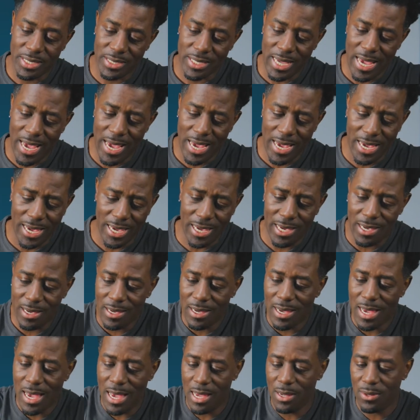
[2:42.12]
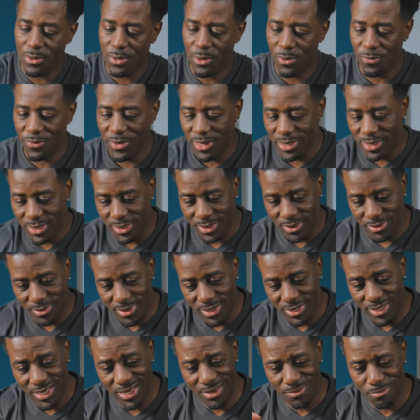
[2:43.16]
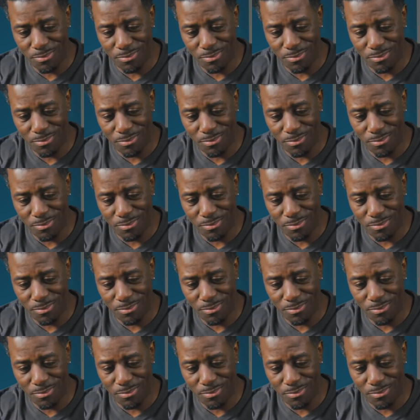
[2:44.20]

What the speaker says: is I don't know if it's a